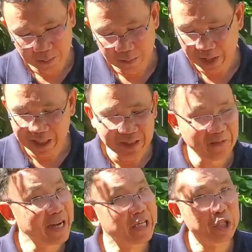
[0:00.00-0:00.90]
This is
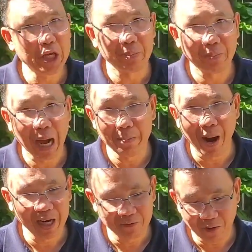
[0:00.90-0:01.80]
very cheap. I
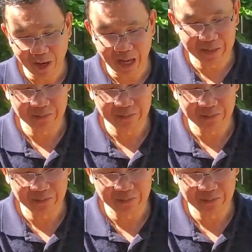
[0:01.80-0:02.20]
bought it for like